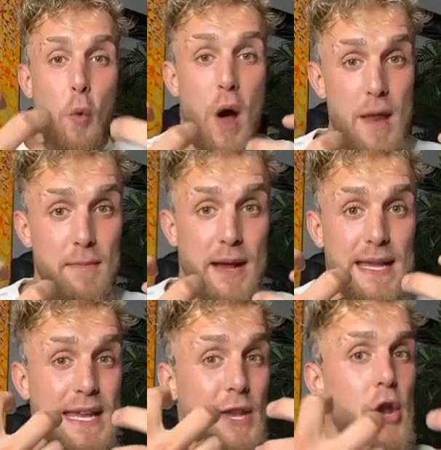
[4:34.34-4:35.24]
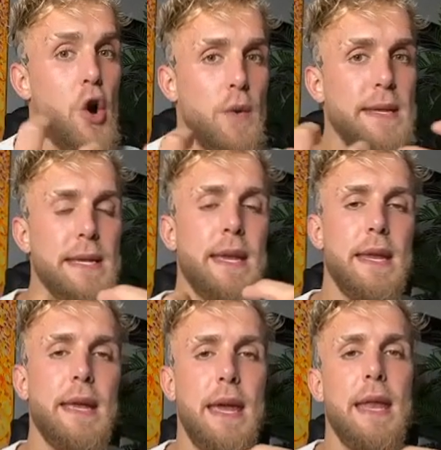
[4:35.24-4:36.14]
what? Because he knows he's
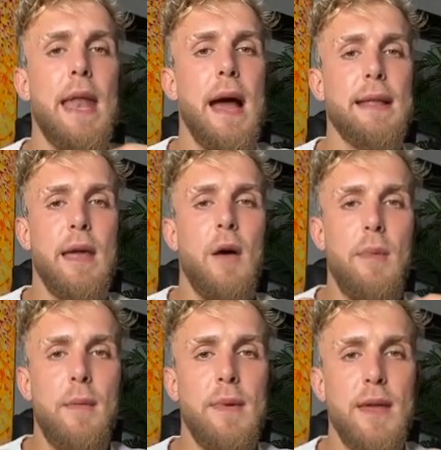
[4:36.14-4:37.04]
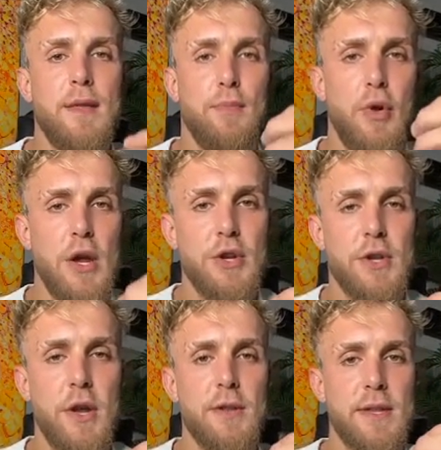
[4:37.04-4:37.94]
gonna get knocked out by me. The pressure
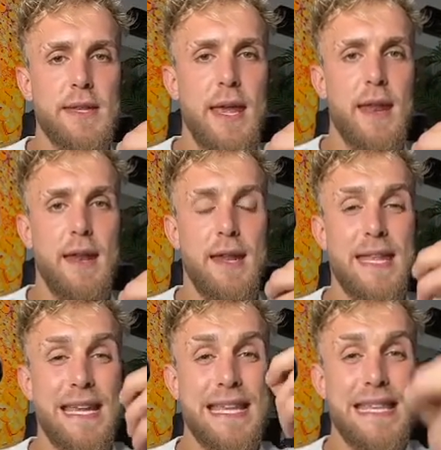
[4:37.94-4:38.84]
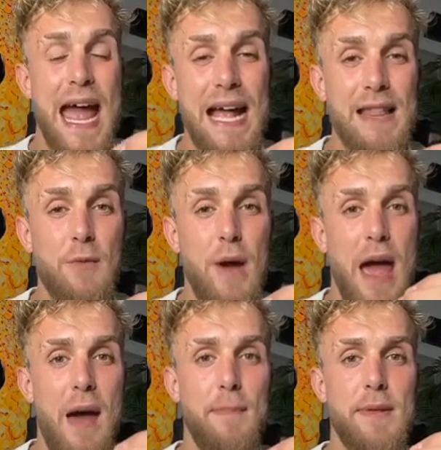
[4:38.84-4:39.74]
starts to set in, and it's exactly what
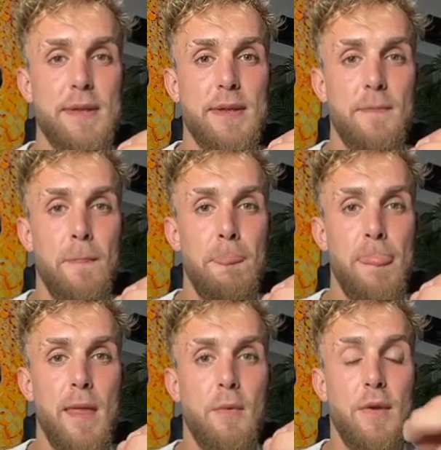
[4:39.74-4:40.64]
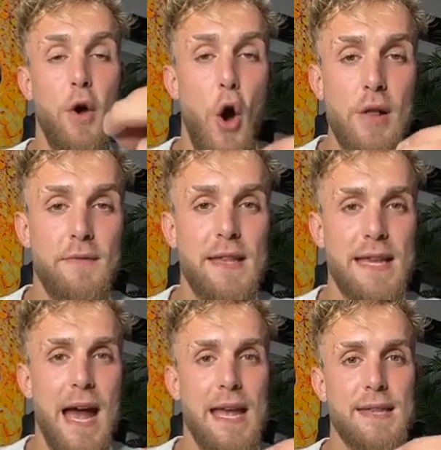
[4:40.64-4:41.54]
happens with all of these
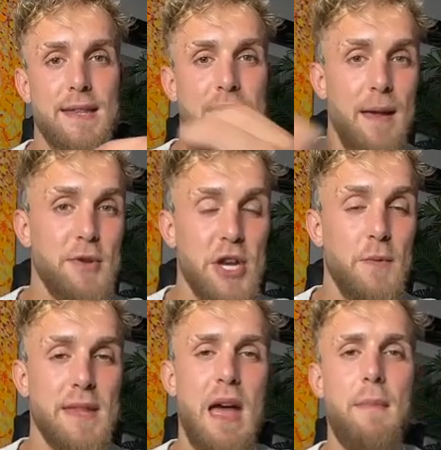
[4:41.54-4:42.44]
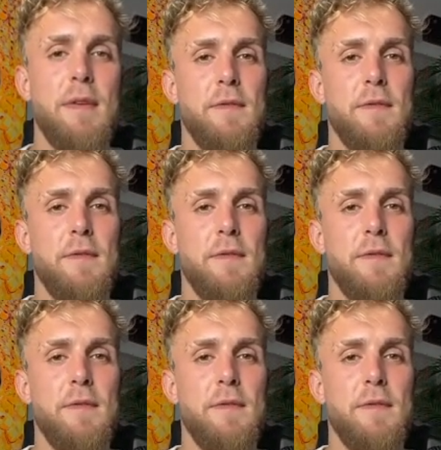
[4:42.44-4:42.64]
guys. Same shit with Tommy